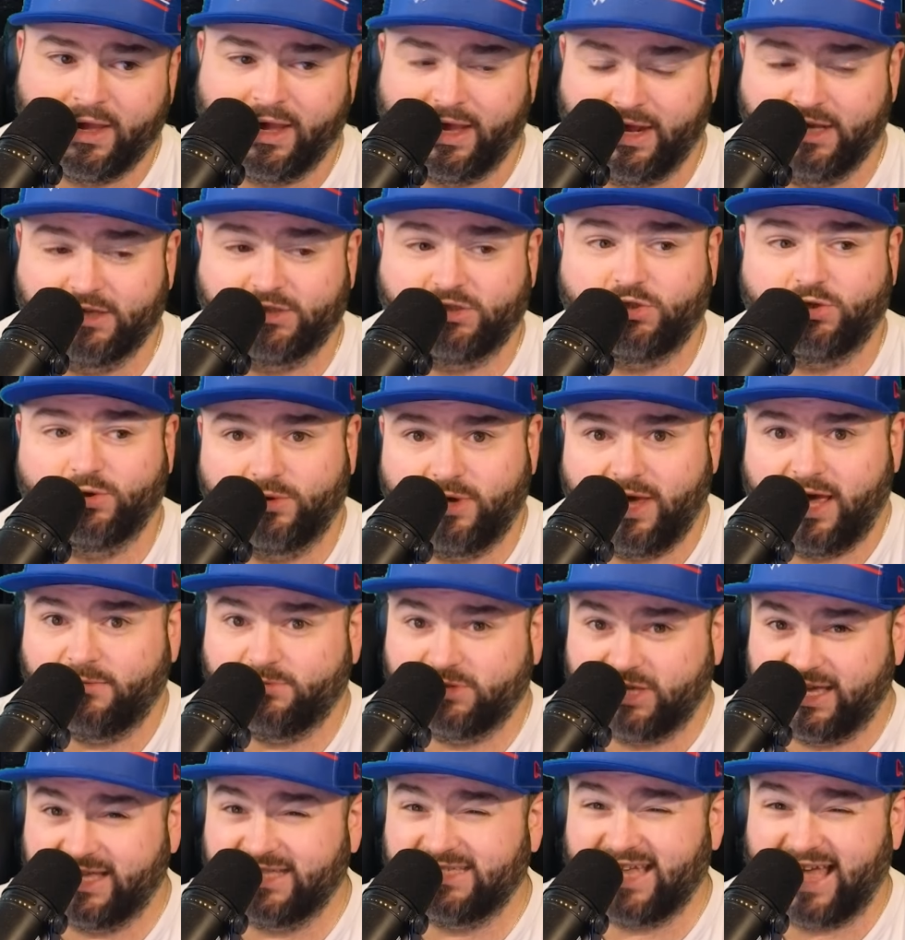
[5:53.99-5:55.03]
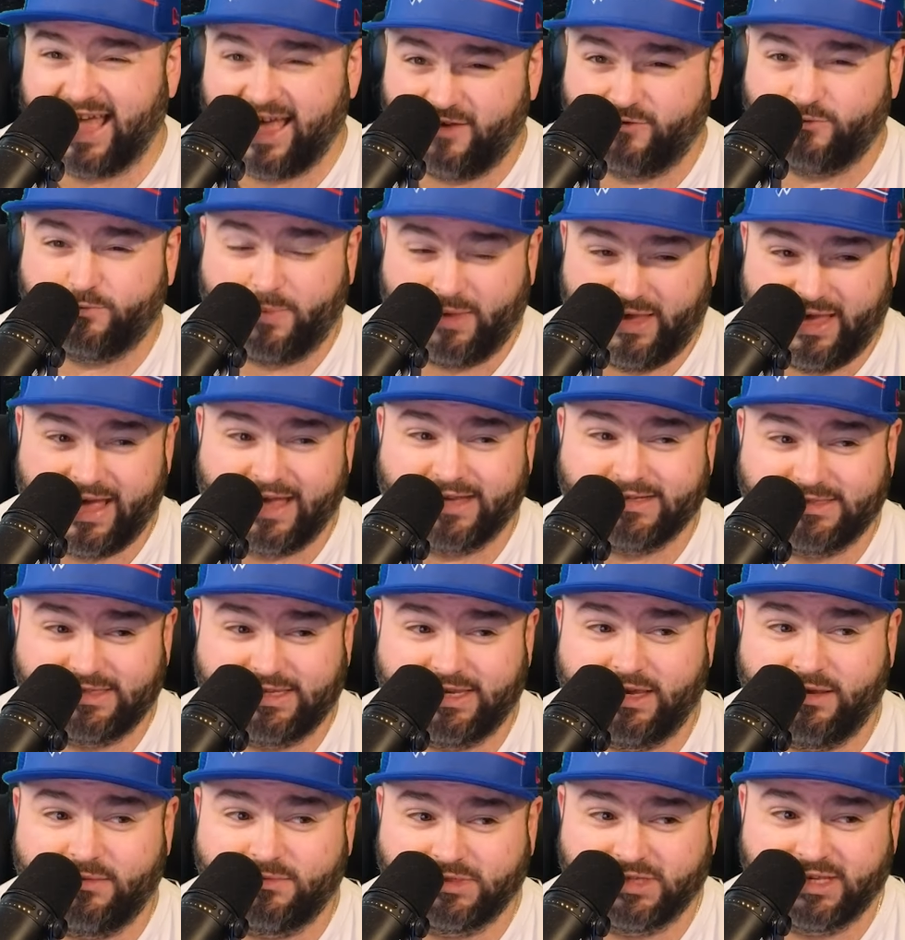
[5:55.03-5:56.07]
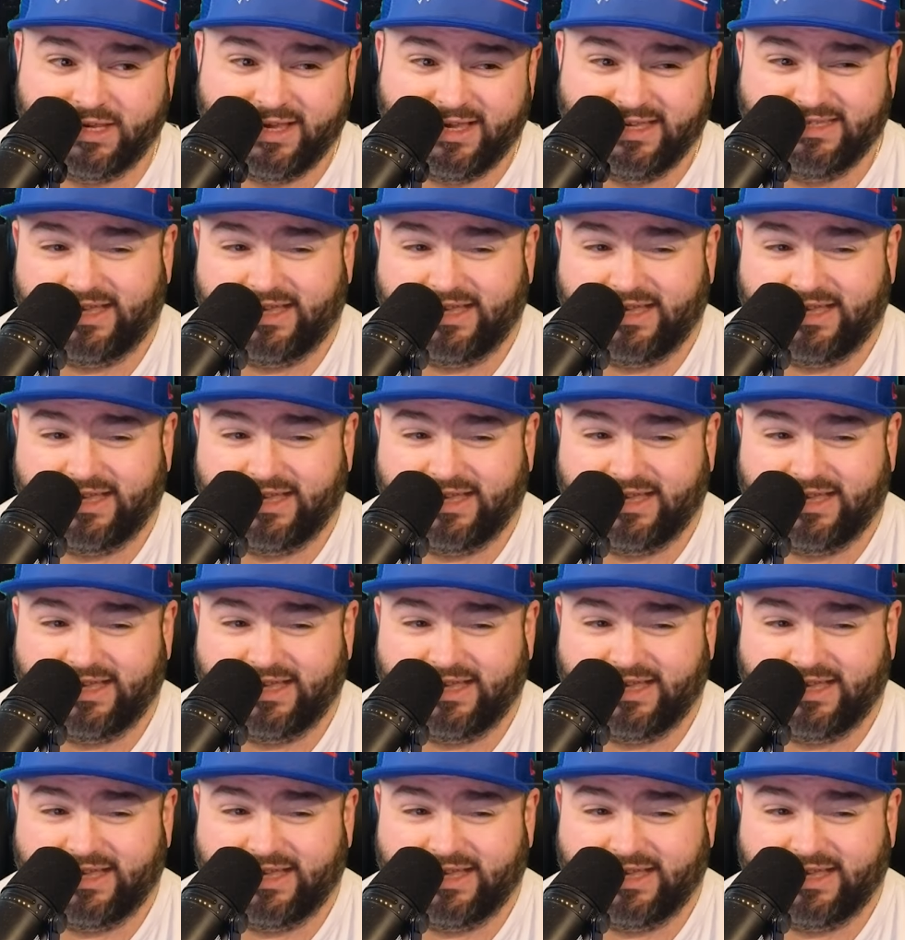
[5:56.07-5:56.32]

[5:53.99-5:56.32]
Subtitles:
In his two games against FBS teams,